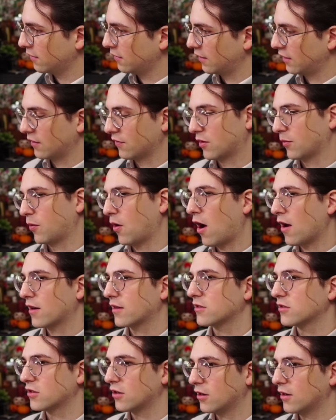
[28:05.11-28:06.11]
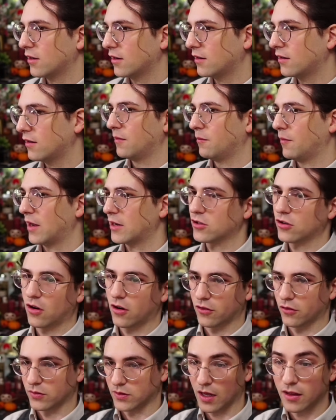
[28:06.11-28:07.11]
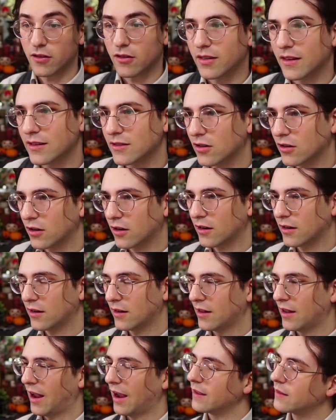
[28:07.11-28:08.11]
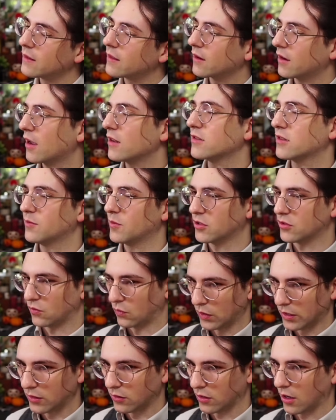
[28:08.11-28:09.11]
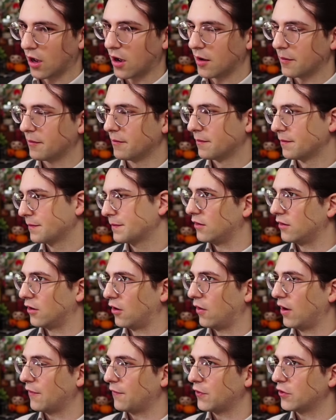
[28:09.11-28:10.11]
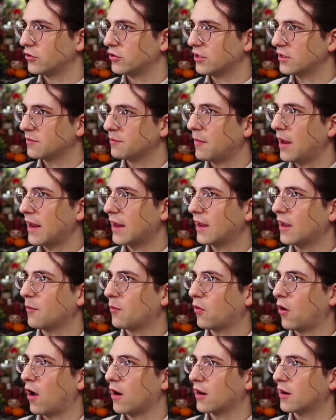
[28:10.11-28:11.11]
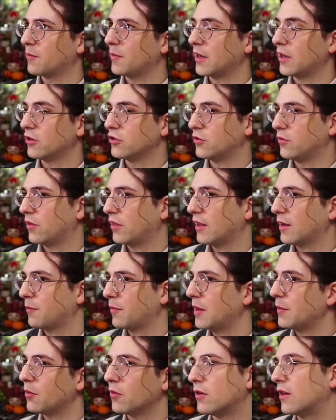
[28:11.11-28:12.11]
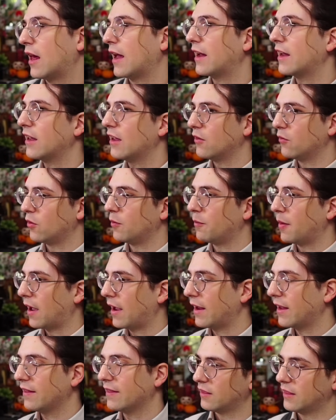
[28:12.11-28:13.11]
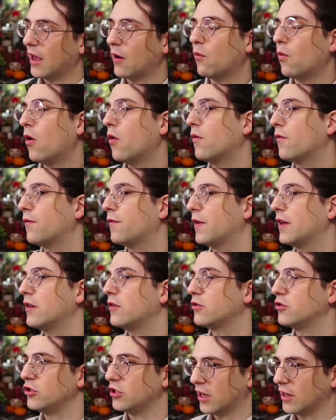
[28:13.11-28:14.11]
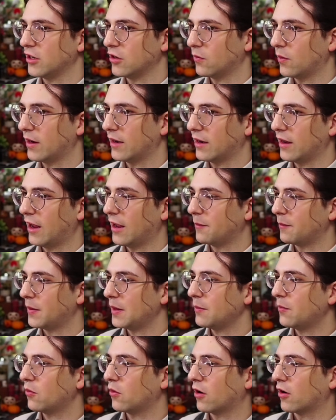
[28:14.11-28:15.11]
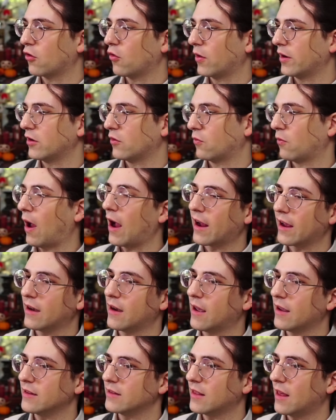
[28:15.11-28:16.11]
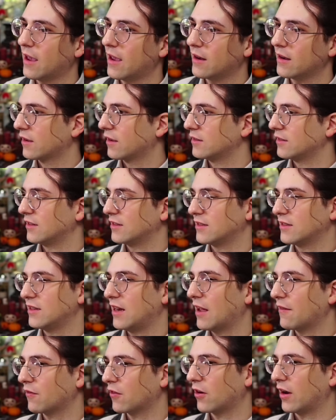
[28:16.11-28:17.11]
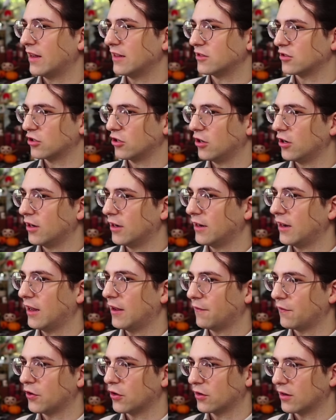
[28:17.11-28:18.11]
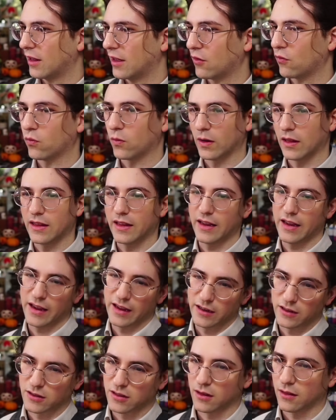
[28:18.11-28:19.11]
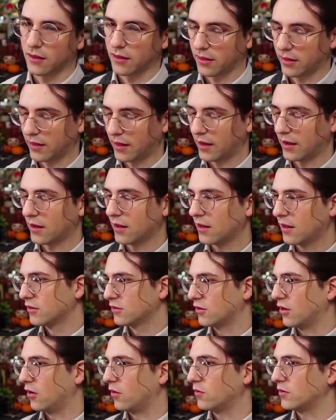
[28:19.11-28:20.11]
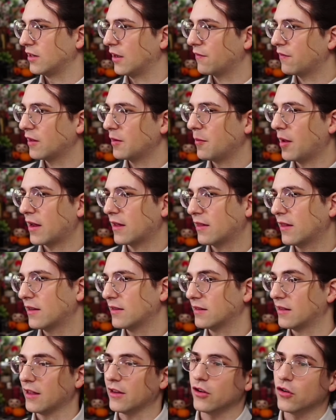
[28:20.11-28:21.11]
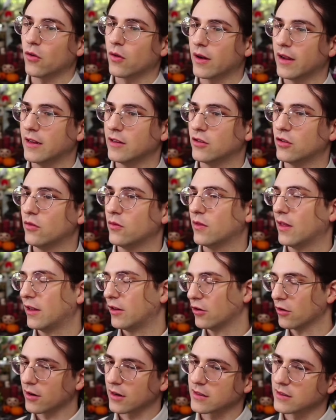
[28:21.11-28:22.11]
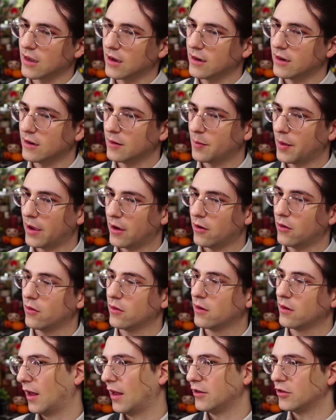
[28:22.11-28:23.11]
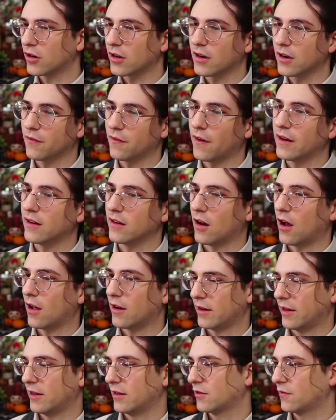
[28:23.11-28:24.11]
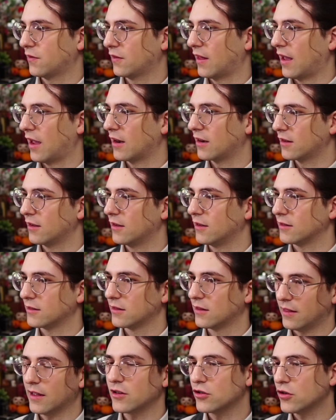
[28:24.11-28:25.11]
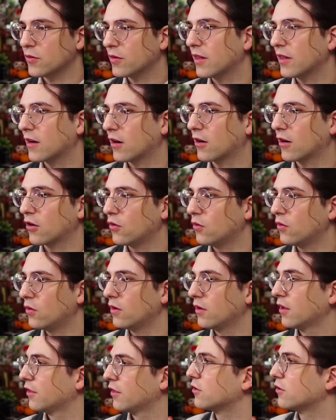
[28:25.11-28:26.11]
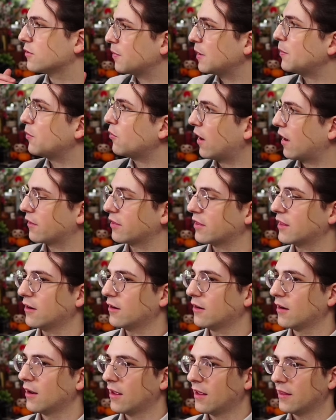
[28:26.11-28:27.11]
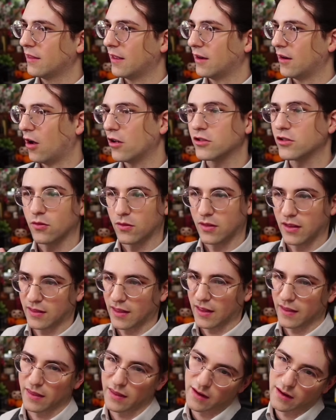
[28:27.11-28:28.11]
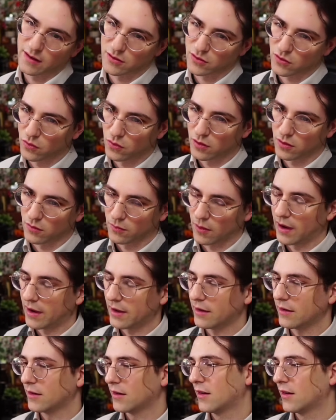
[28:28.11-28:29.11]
And if the product's good, make sure all those other things are good, and then the customers will come. You know, if you're just making a product because you think people like it and will buy it, that won't feel genuine. And people are going to recognize that because it's never as good if you're like really into the thing. So definitely make things that you're into, that you're excited about, and you're gonna find an audience for that because things you think are cool, there's people out there that also think that thing is cool, right?